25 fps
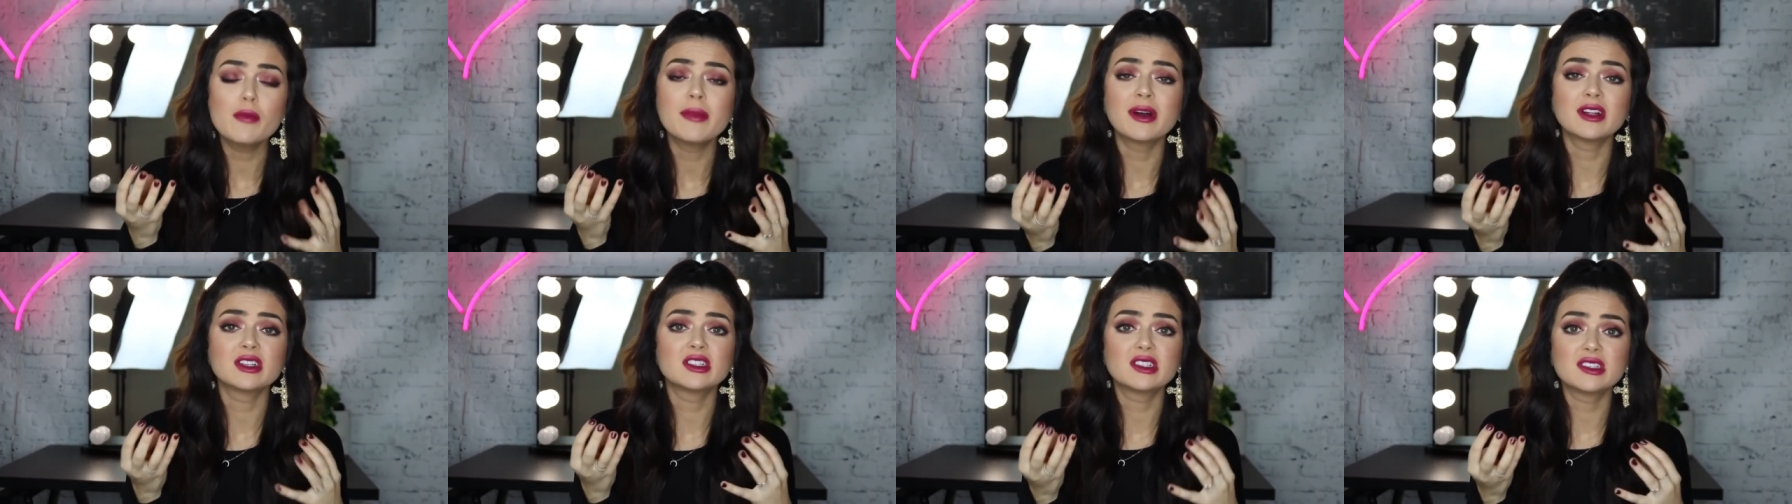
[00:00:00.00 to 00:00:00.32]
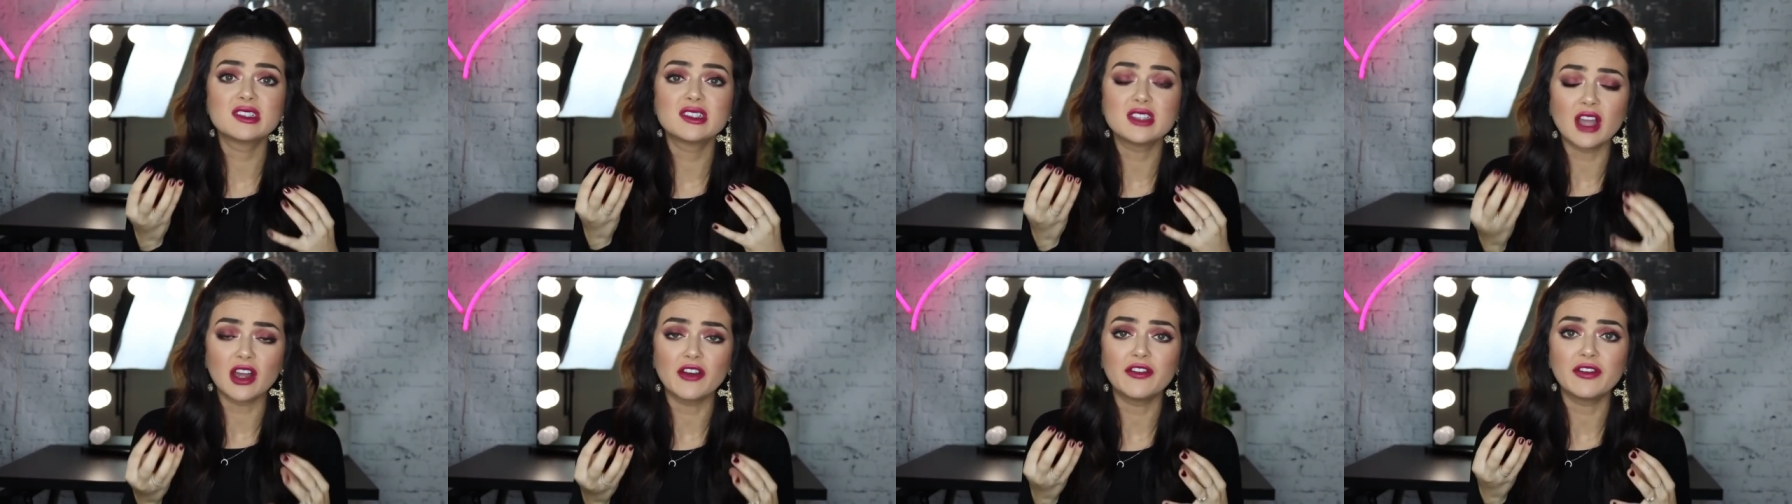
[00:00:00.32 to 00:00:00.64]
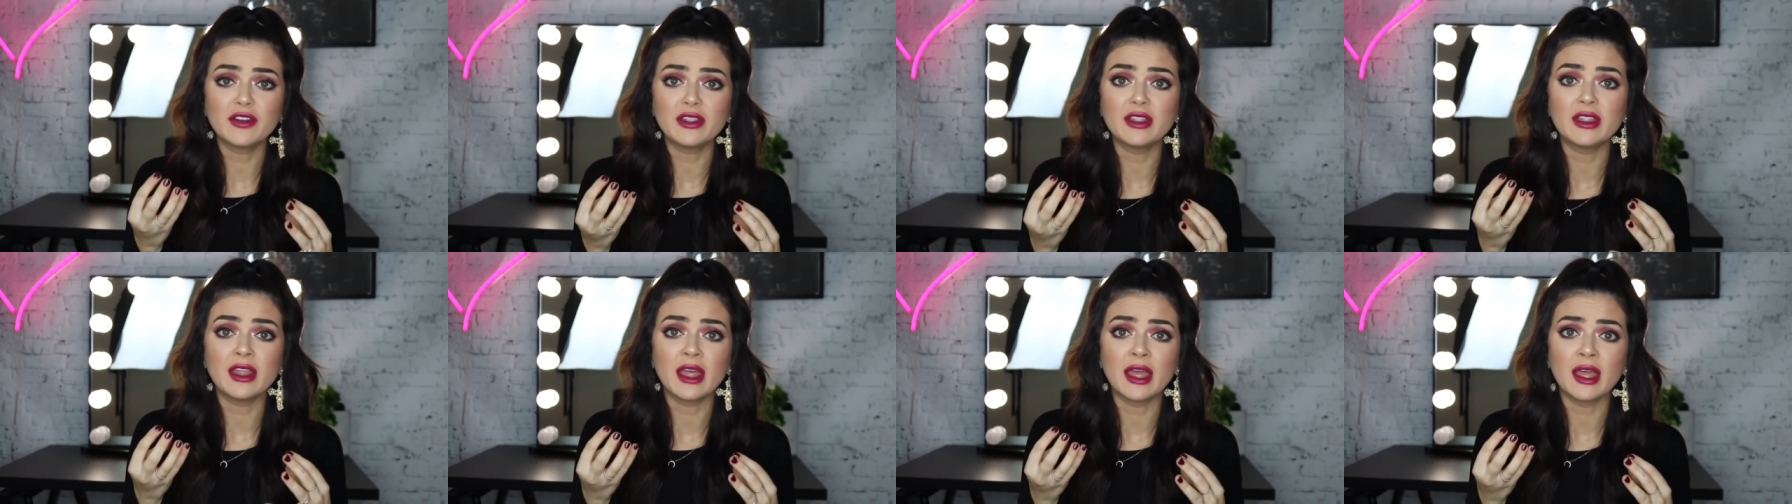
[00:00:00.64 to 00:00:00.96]
much stuff
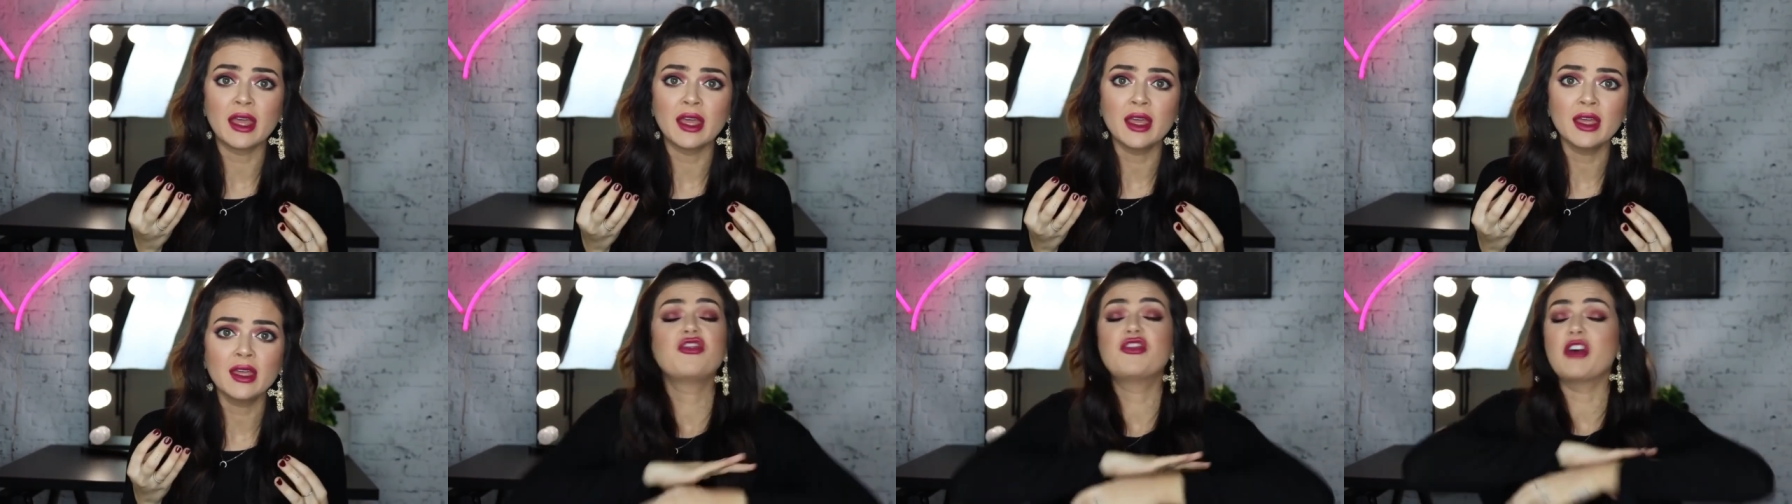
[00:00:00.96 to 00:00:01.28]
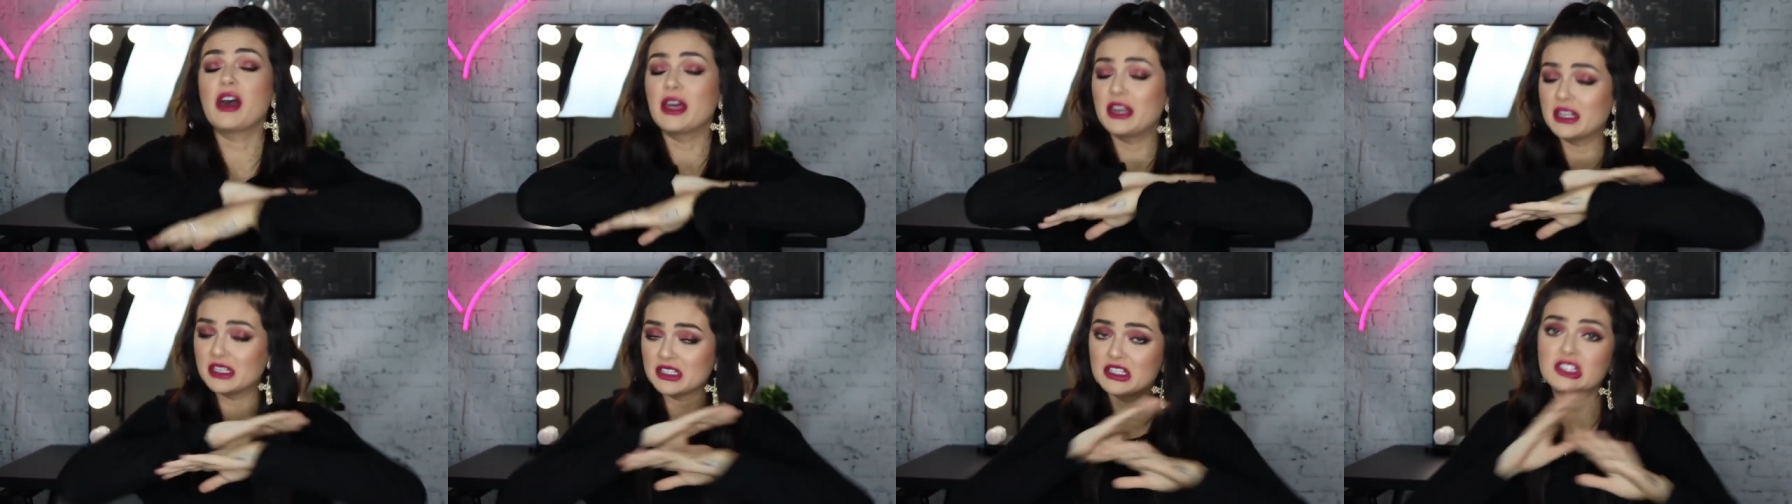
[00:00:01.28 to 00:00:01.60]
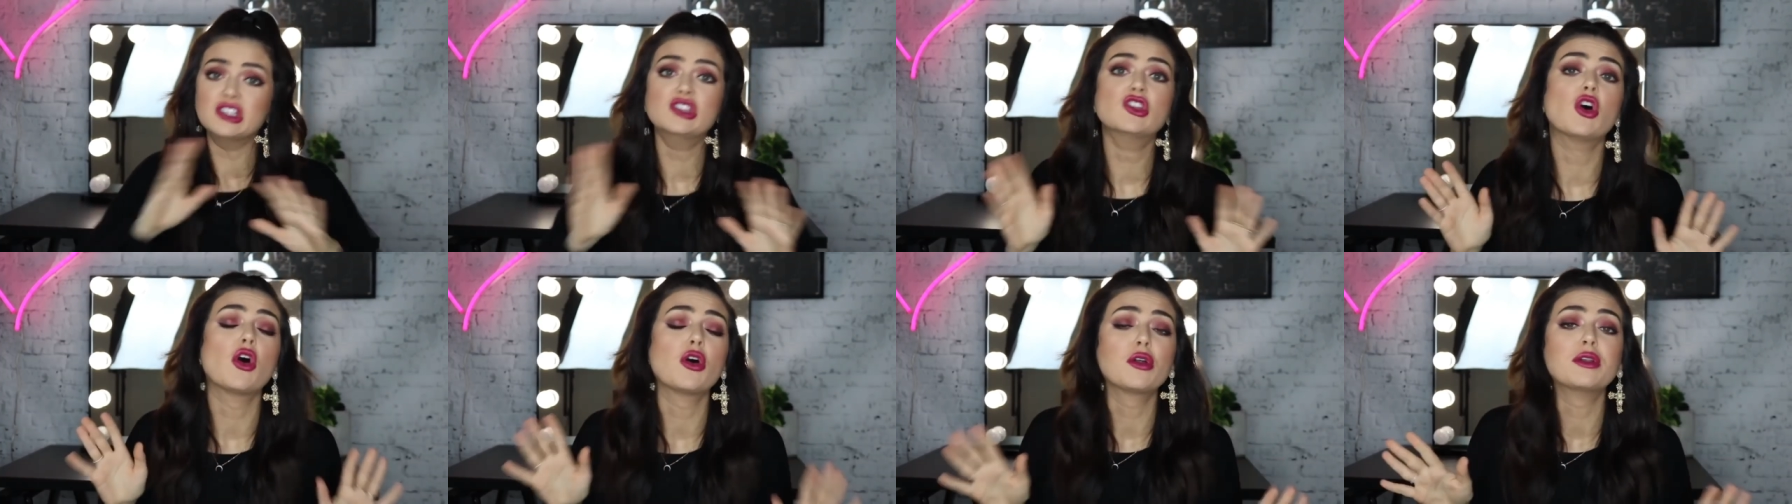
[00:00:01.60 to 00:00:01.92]
in there that is
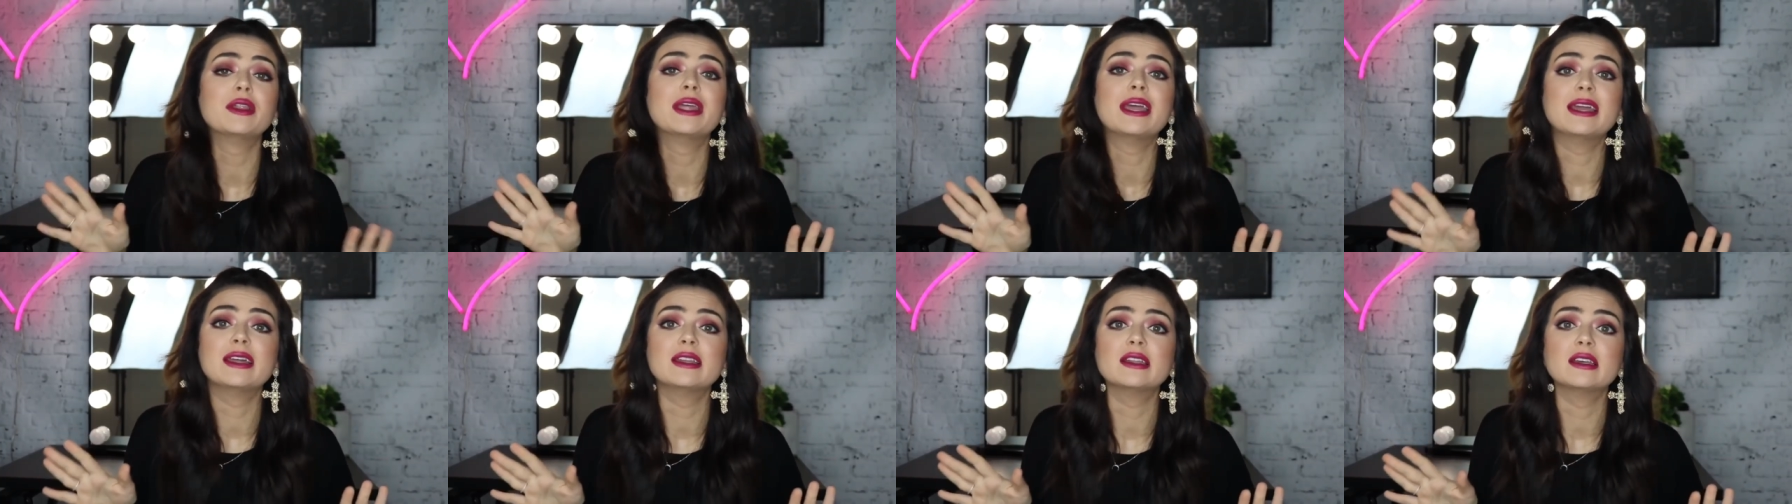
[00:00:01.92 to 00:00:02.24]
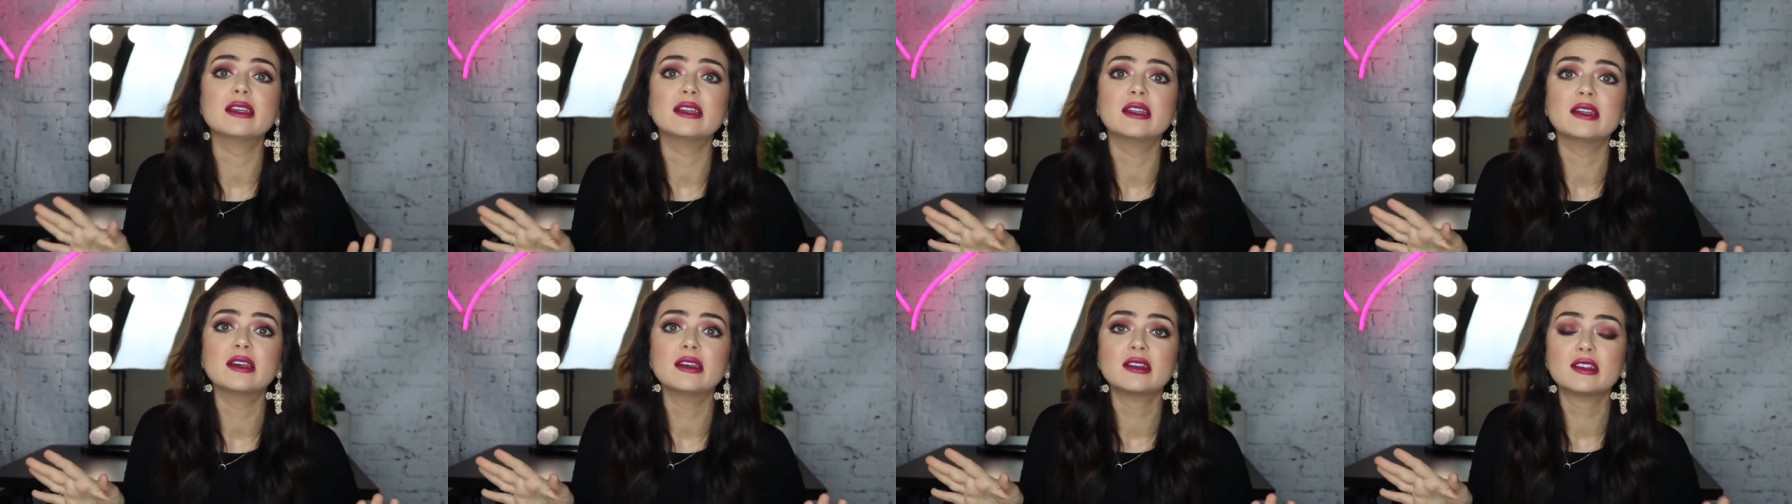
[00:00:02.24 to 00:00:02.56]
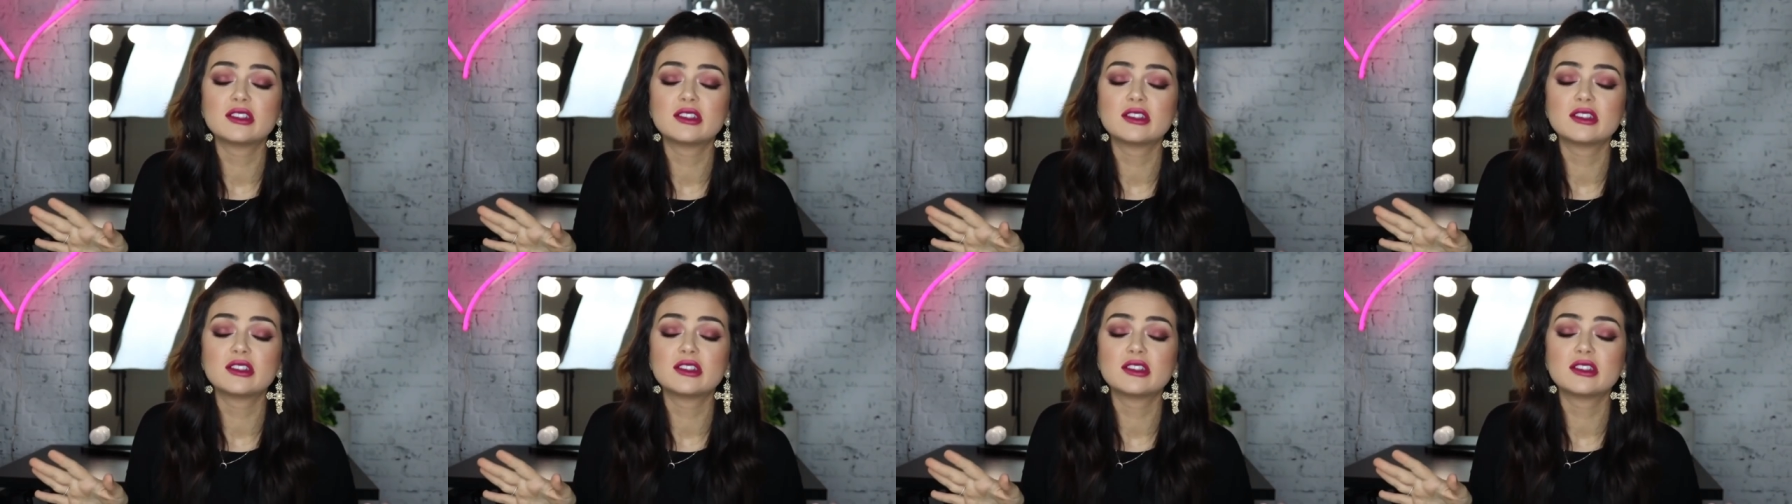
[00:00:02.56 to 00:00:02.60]
not needed.